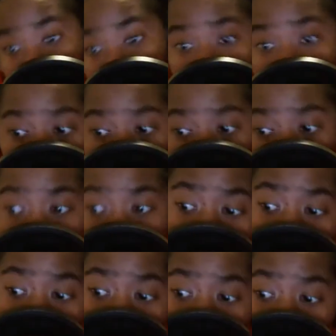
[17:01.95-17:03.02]
That's why you're
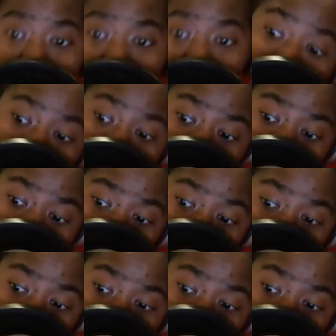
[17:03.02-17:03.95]
on television.